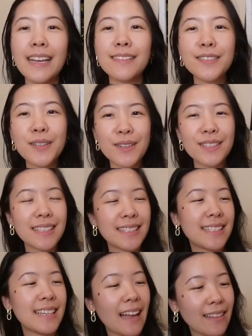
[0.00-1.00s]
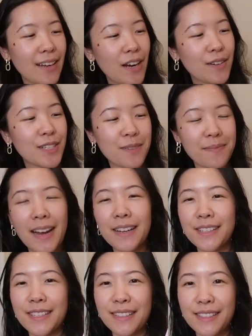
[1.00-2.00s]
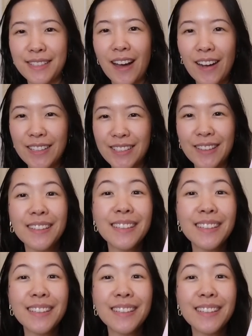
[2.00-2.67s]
And of course it's yellow to match the socks on the